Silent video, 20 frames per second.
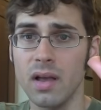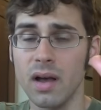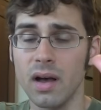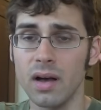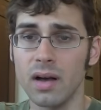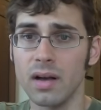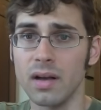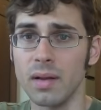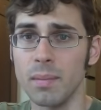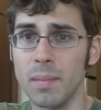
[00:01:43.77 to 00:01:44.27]

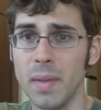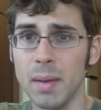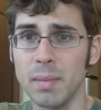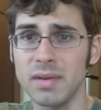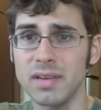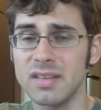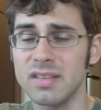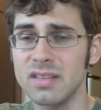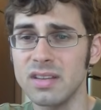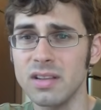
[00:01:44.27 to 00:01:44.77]

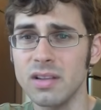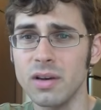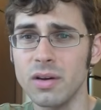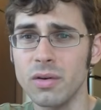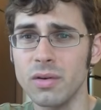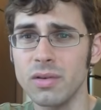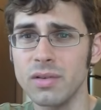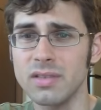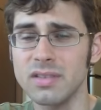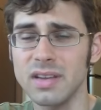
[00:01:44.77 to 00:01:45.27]

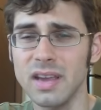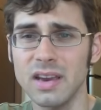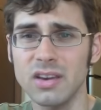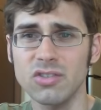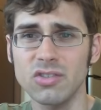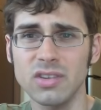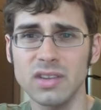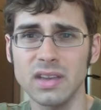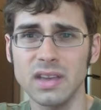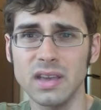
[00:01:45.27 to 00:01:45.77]
Mamoncillo is
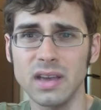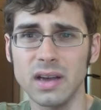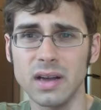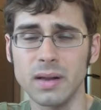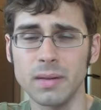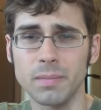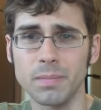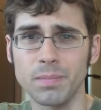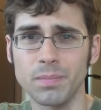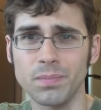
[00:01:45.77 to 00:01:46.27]
actually,
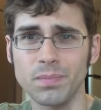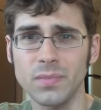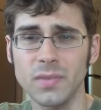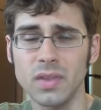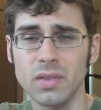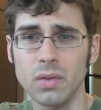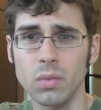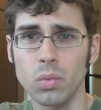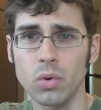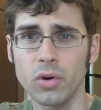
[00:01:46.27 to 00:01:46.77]

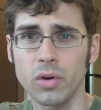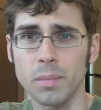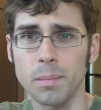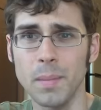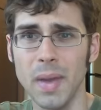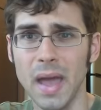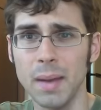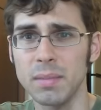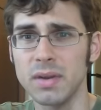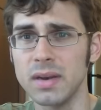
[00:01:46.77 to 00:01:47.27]
the word
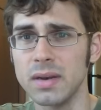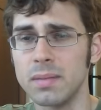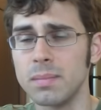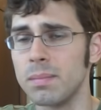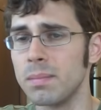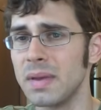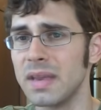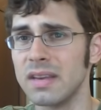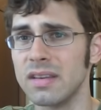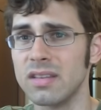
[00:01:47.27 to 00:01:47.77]
mammon
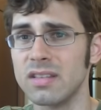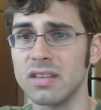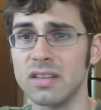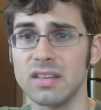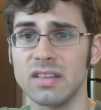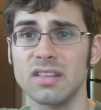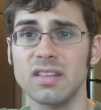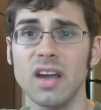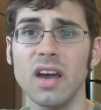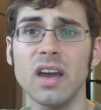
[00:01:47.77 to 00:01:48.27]
means to
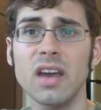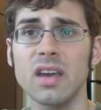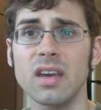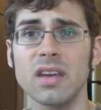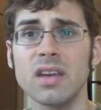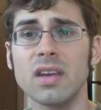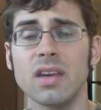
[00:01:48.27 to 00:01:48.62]
suck,